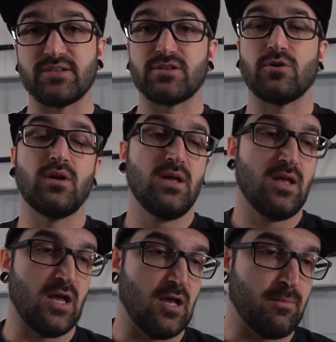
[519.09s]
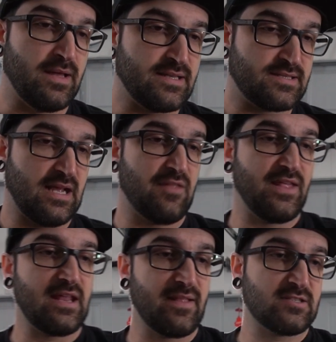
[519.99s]
So I
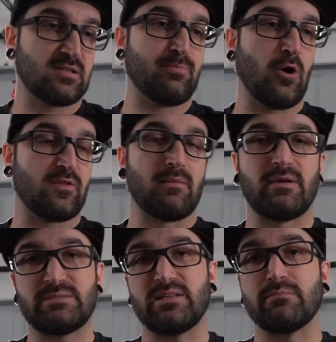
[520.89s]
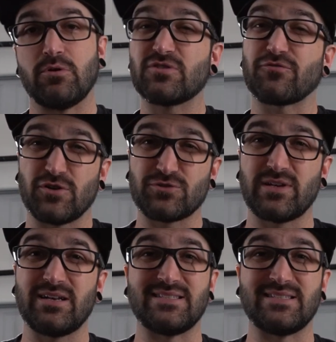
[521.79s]
think that's the part that makes me the most frustrated,